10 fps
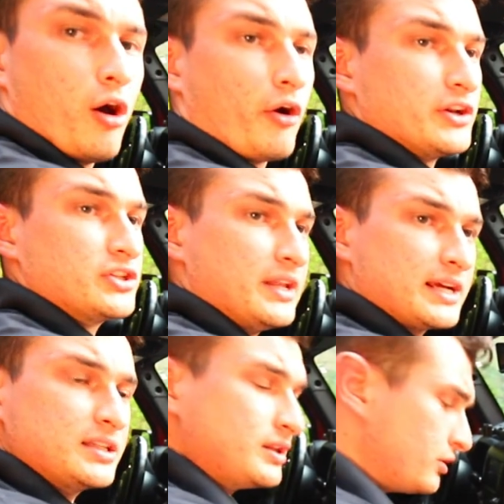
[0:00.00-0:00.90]
All right, so the
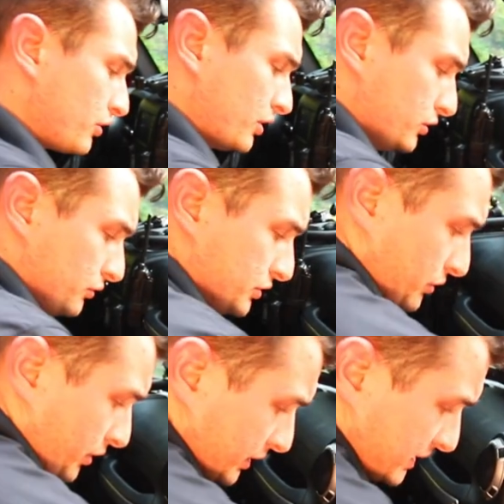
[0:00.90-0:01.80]
next thing you're gonna do is
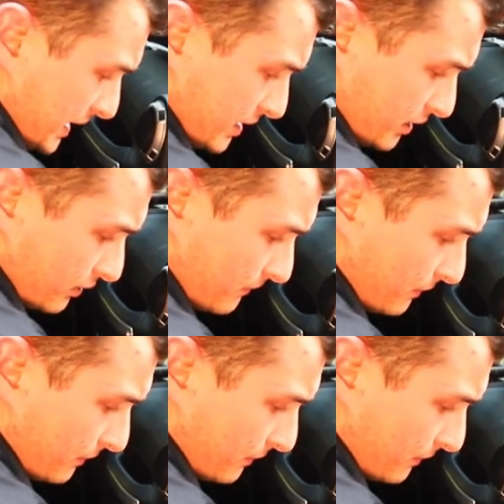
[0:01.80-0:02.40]
you're gonna take